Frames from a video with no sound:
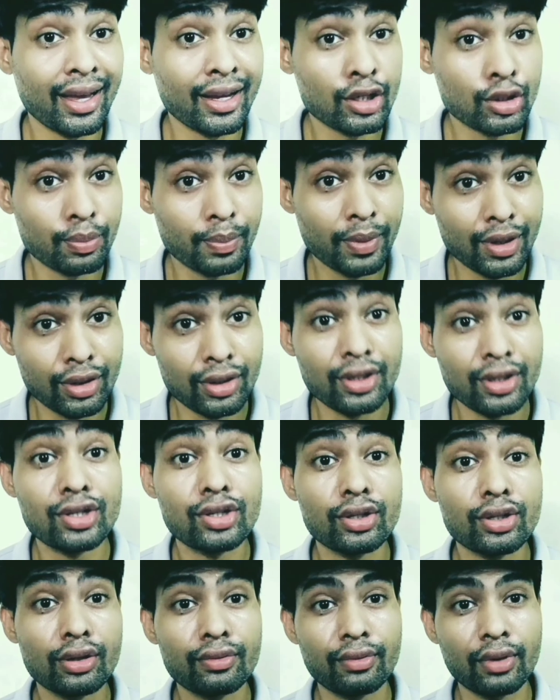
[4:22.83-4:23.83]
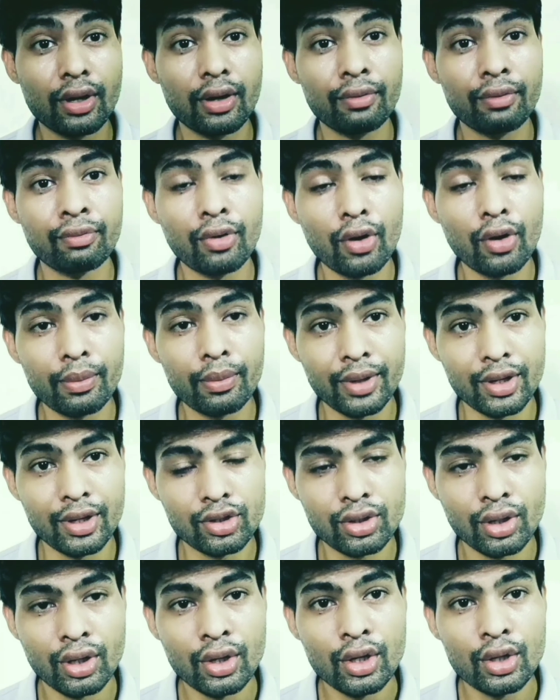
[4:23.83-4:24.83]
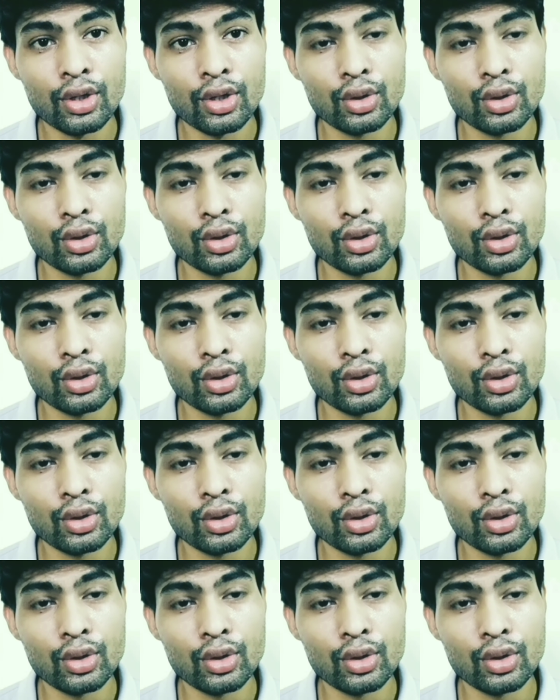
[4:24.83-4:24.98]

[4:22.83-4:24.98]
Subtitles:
expenditure format,